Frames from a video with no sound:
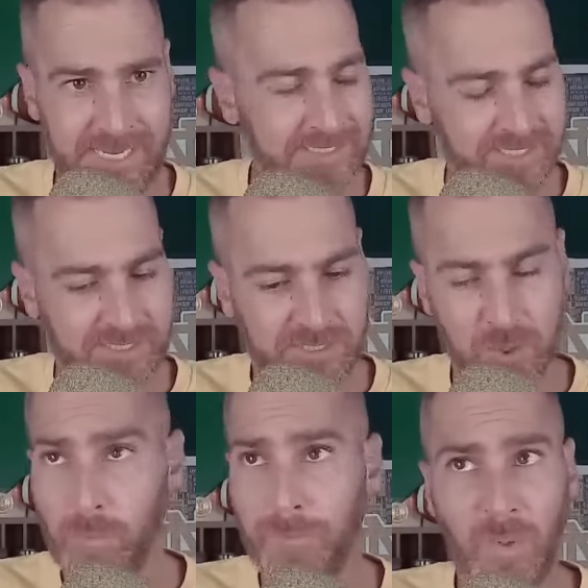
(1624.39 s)
It's
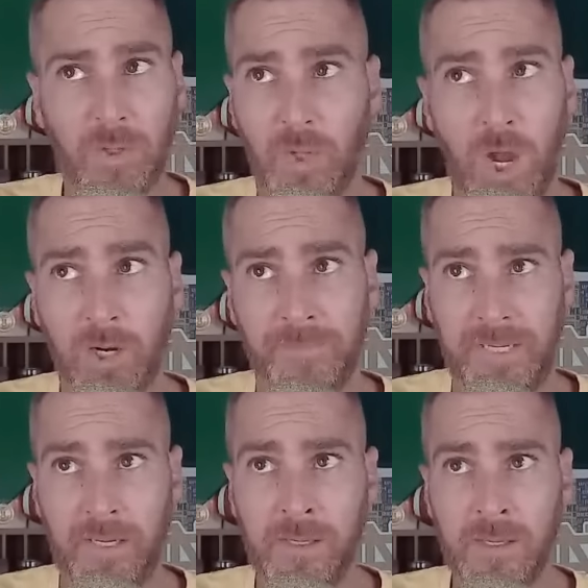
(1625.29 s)
super alarming.
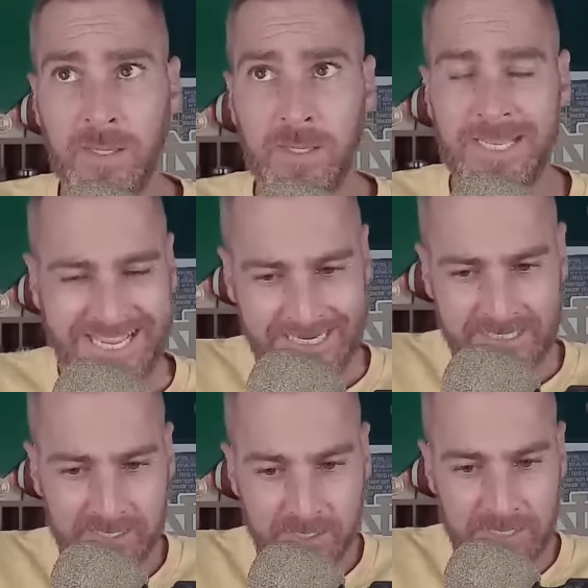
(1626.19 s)
It
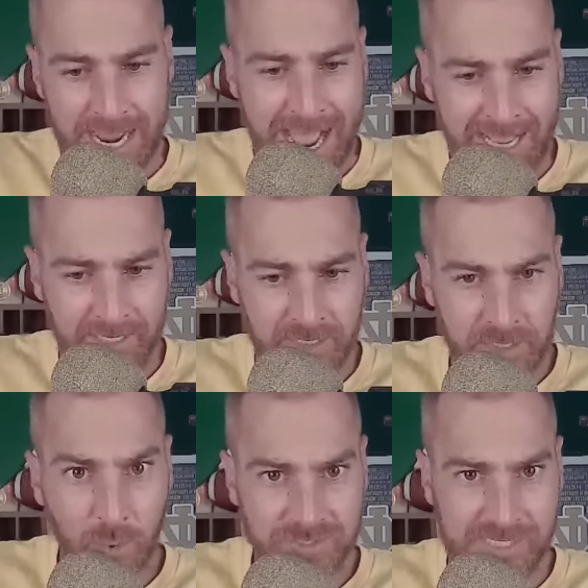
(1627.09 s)
is not
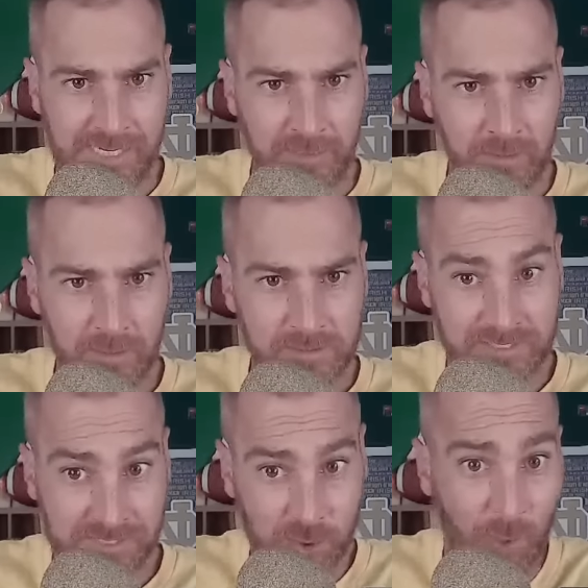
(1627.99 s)
using the
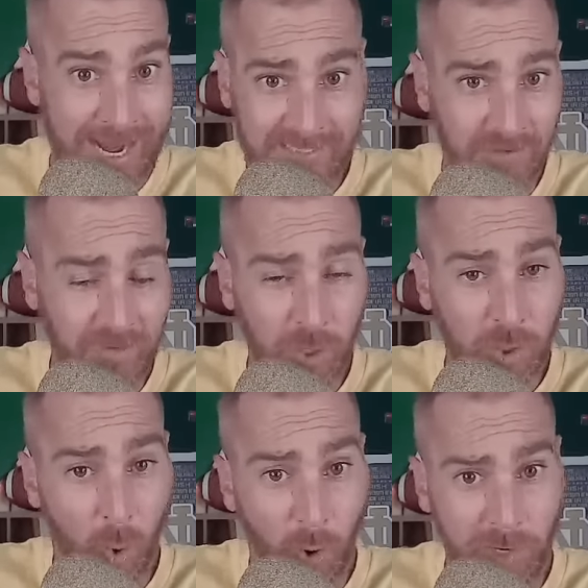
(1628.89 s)
strengths of your
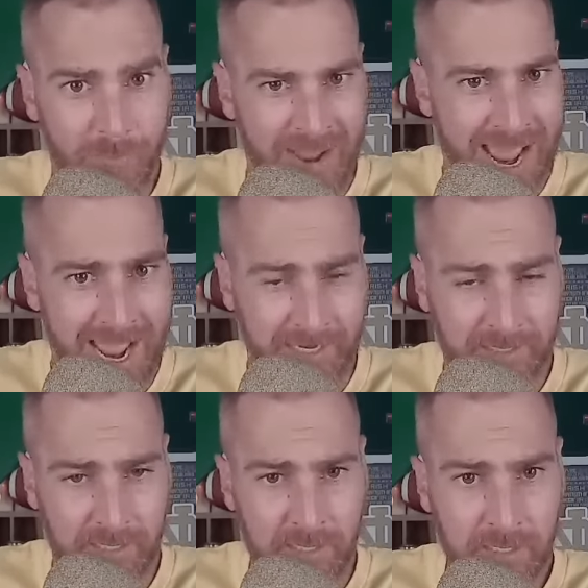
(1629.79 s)
quarterback.
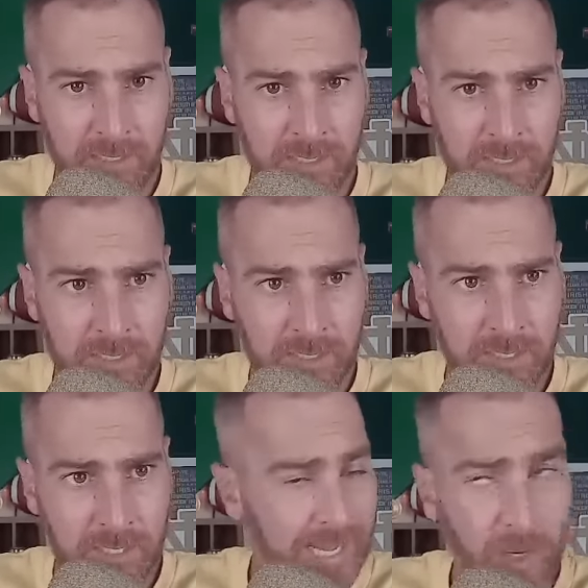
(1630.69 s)

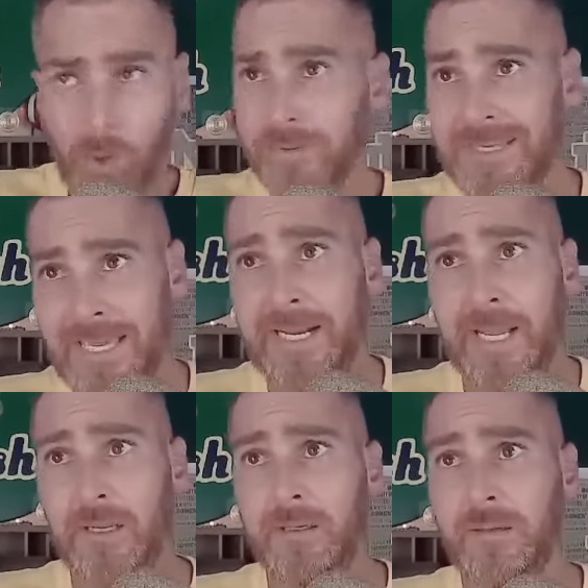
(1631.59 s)
I don't get
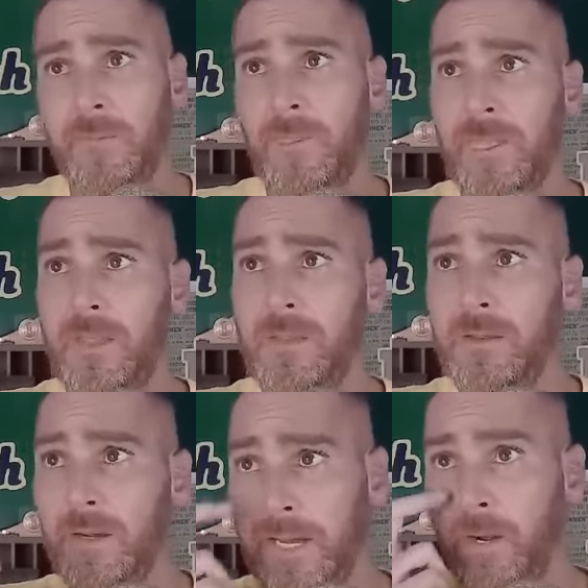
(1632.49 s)

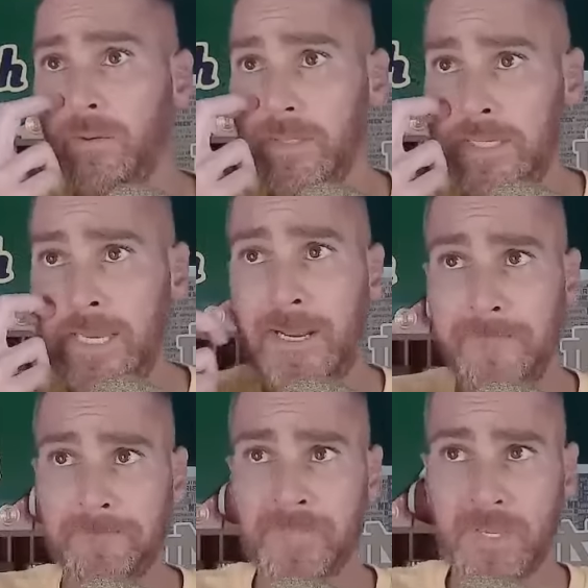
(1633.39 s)
it.
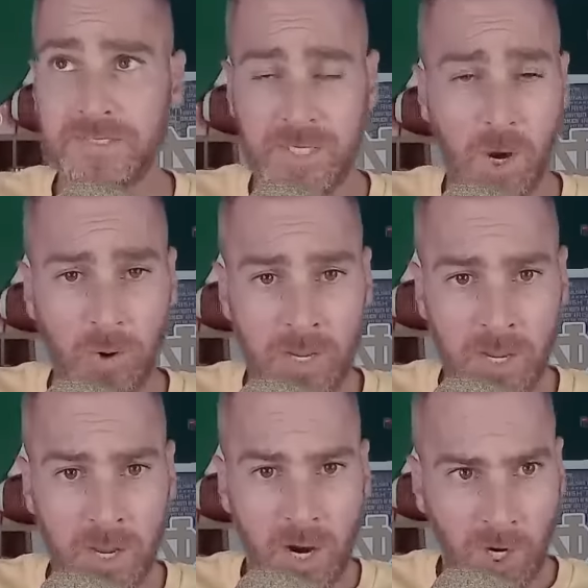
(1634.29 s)
So
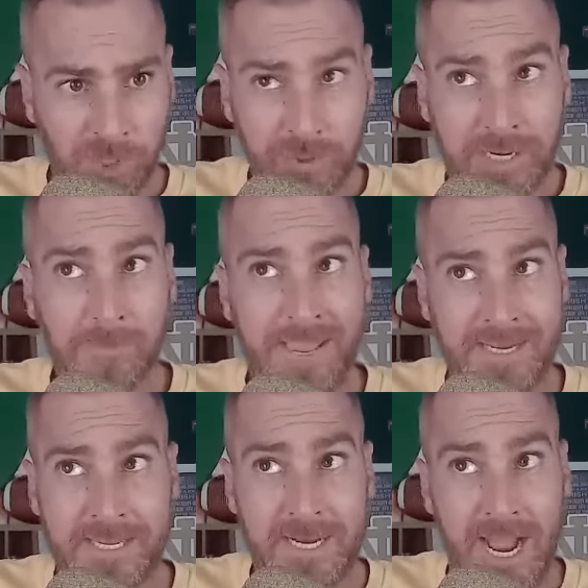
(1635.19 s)
are you going to
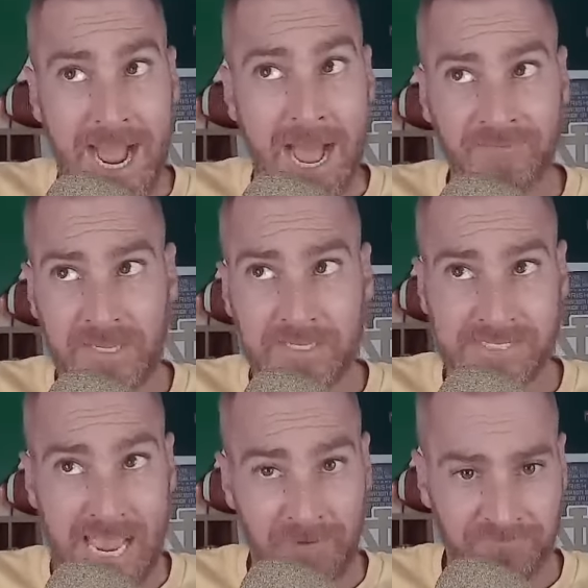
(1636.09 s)
make an obvious
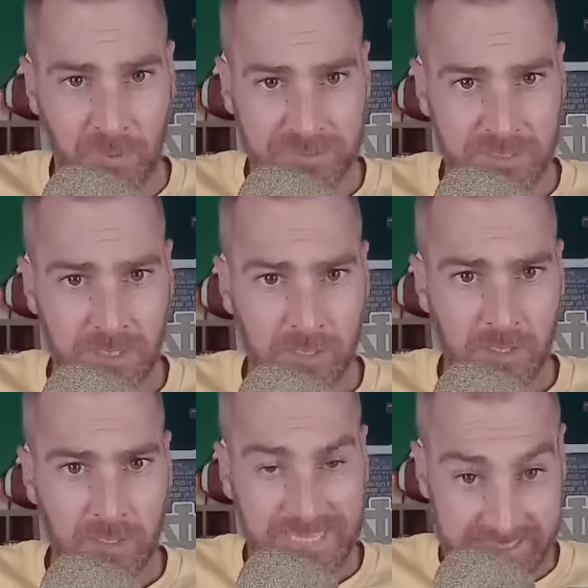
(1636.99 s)
effort
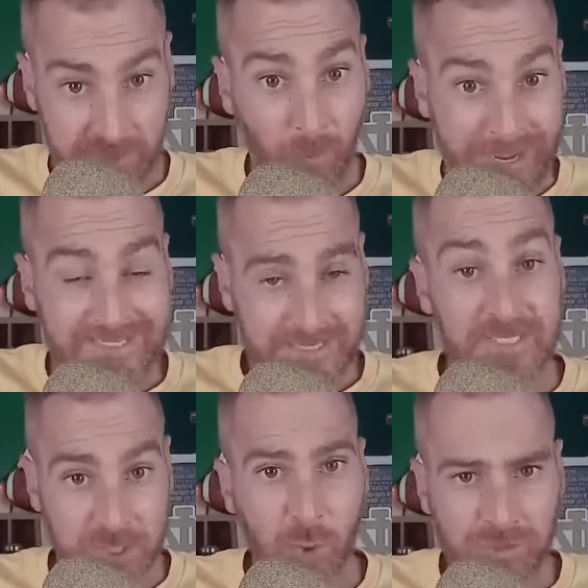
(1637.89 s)
this week to
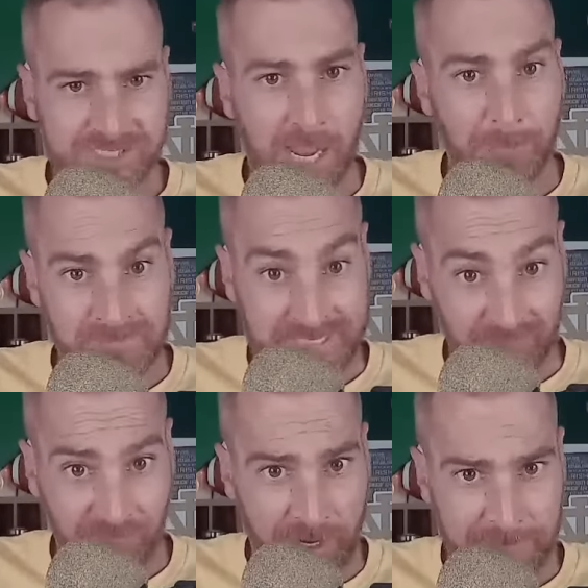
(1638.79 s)
do something
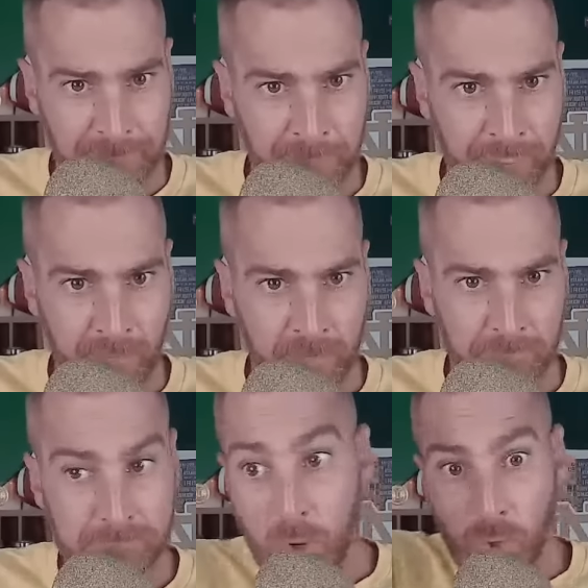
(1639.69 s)
different?
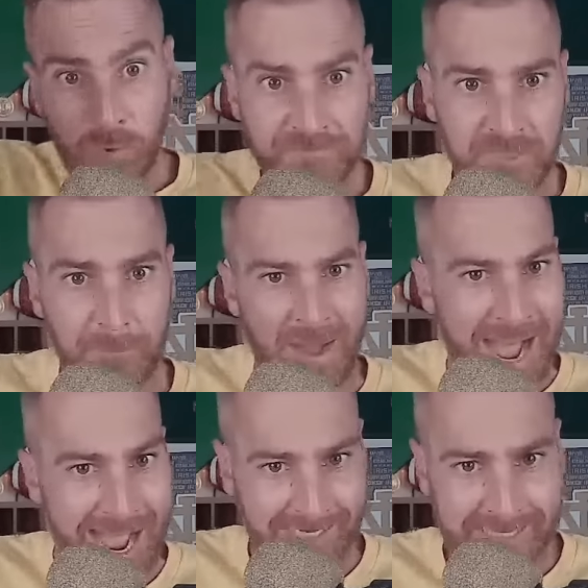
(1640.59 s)
Move the
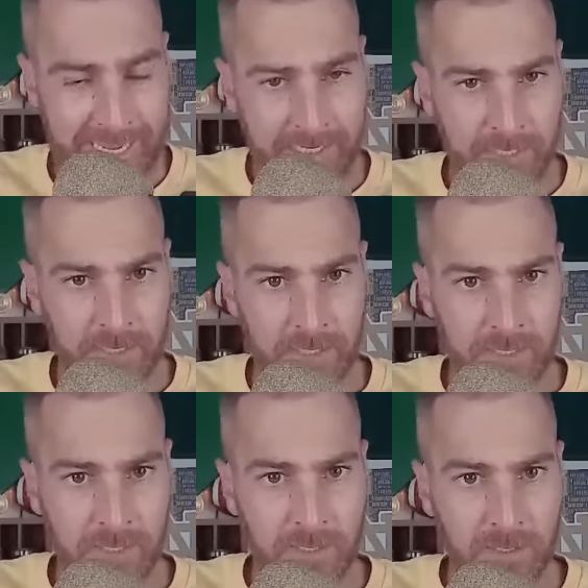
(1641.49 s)
pocket?
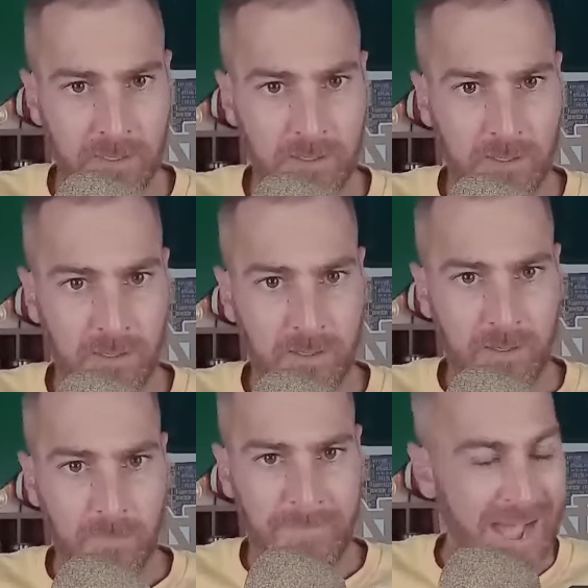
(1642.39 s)

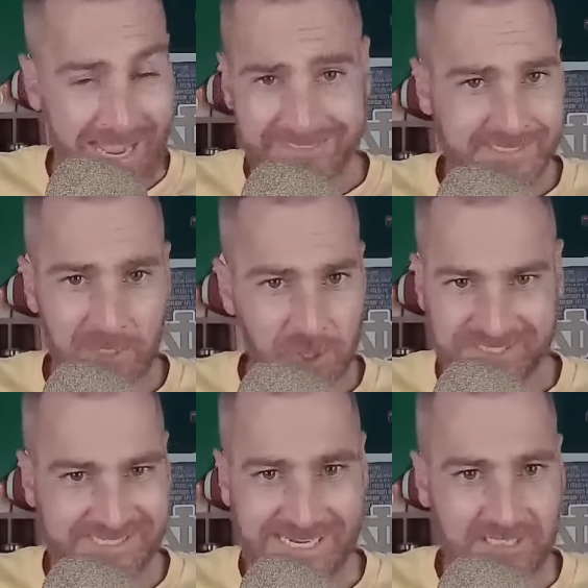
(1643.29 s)
Pine's under
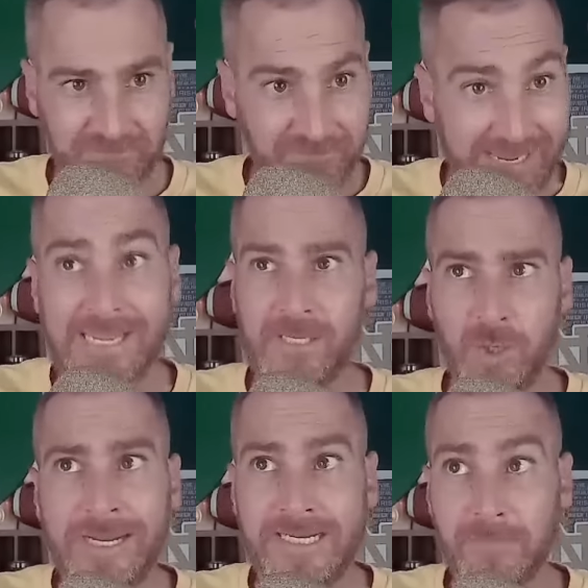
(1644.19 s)
6 feet.
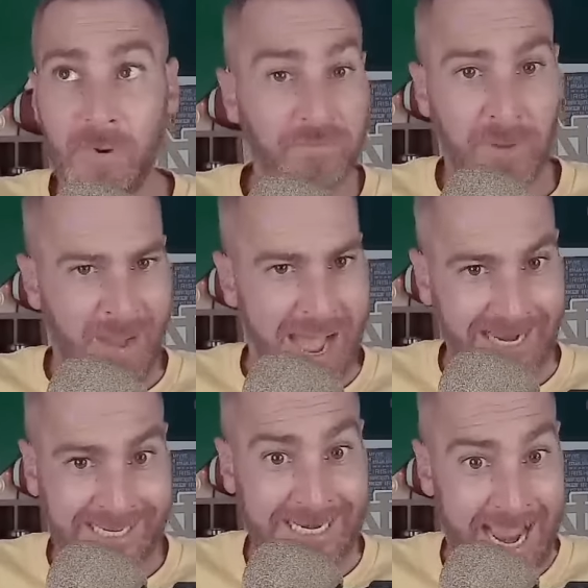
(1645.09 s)
You need to move the
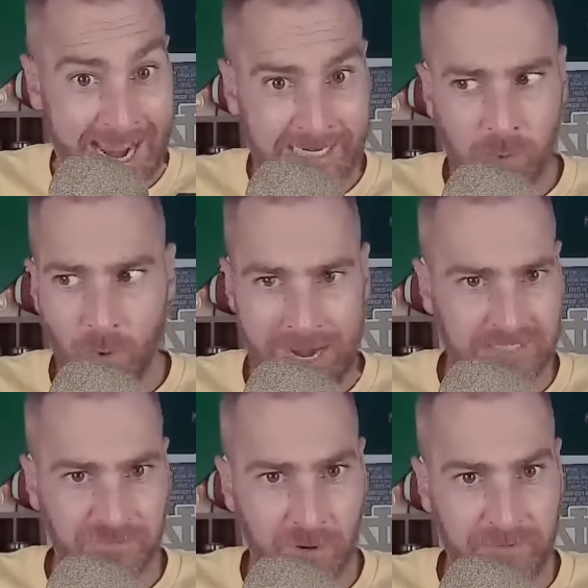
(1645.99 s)
pocket
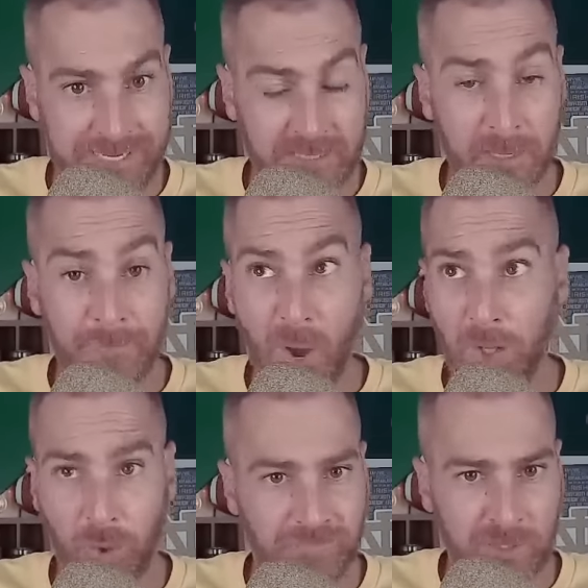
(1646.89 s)
anyways for him to get the
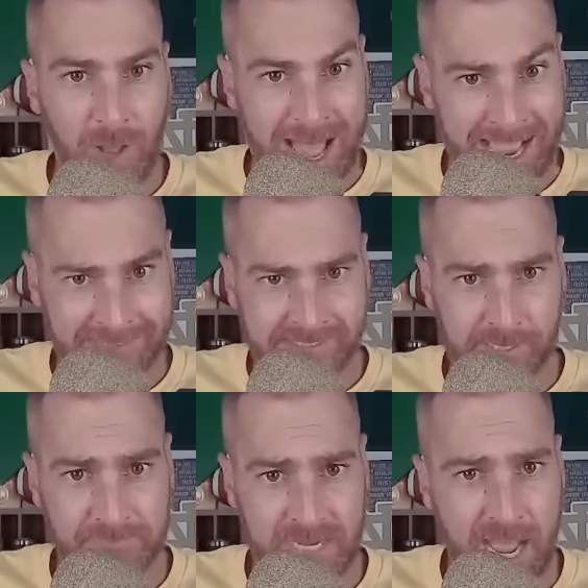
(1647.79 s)
ball over the line
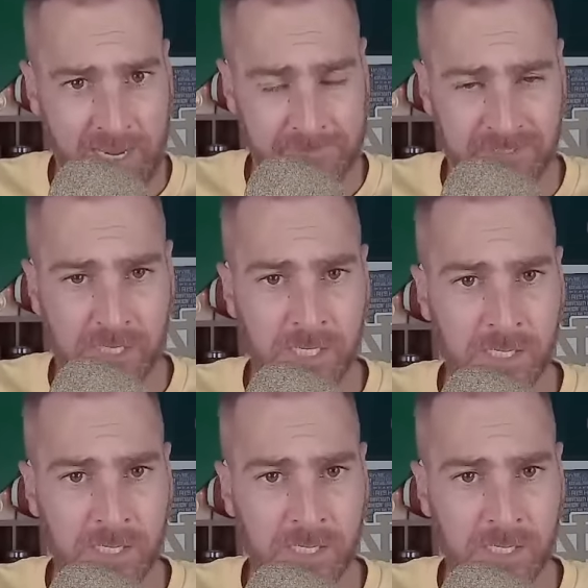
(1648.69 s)
sometimes.